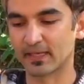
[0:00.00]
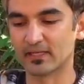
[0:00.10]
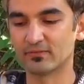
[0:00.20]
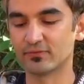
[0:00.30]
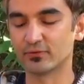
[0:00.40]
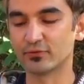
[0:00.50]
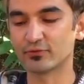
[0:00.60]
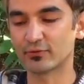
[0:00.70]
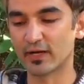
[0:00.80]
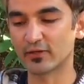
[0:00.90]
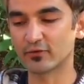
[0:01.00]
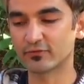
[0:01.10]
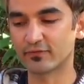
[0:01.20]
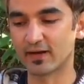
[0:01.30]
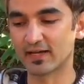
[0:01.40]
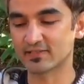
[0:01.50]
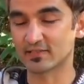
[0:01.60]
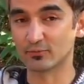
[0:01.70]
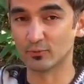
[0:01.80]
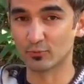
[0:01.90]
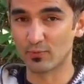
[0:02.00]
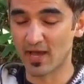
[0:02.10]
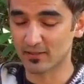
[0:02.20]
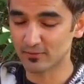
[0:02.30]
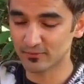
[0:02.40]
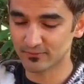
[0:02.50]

And if you try to go fast, it will rattle